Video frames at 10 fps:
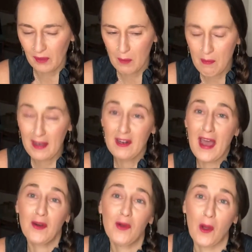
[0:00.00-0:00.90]
But I
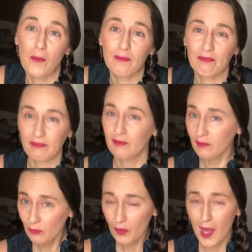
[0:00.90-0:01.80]
don't know.
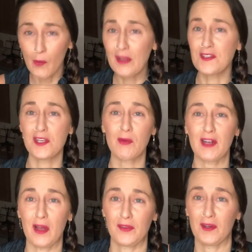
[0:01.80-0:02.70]
I want someone
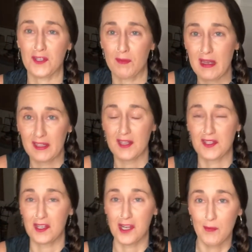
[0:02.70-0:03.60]
out there to make this
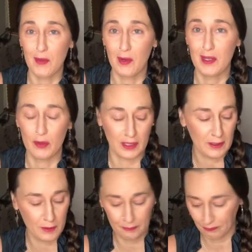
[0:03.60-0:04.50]
and tell me what you
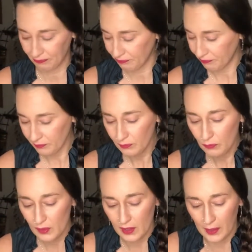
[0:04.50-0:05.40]
think.
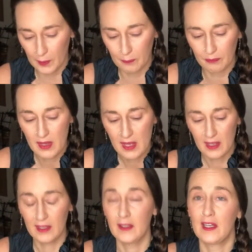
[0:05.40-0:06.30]
Um,
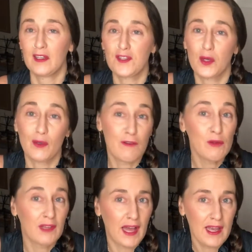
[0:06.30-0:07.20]
so if you
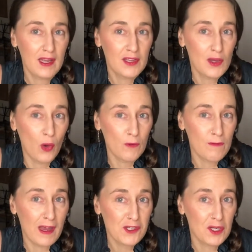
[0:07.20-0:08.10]
like the
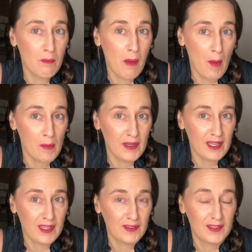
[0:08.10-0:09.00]
old-fashioned
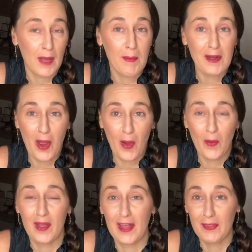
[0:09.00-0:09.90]
bubbly, let me
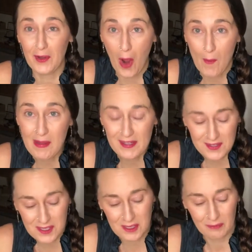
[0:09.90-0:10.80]
know in the
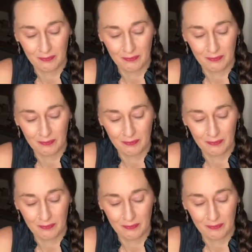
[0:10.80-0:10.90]
comments.